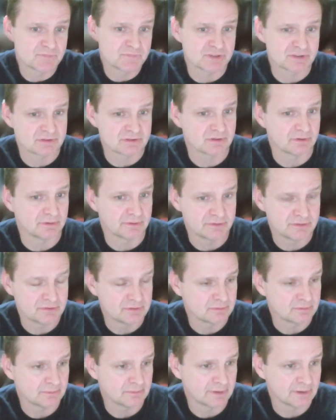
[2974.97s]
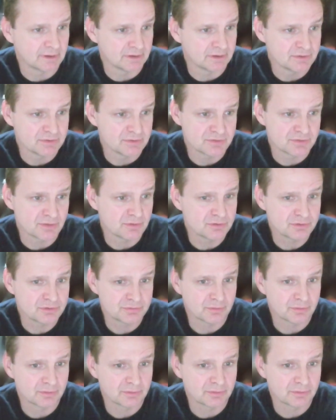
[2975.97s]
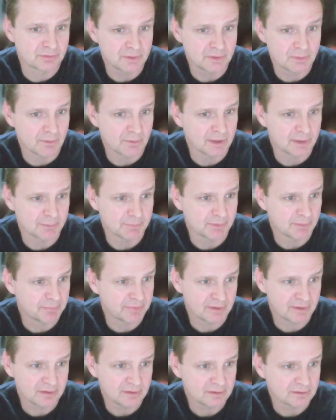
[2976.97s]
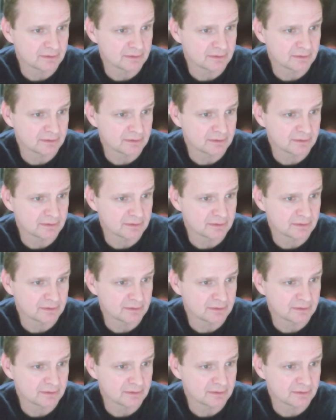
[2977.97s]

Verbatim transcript: just going to uh, use those for the week while I'm up there.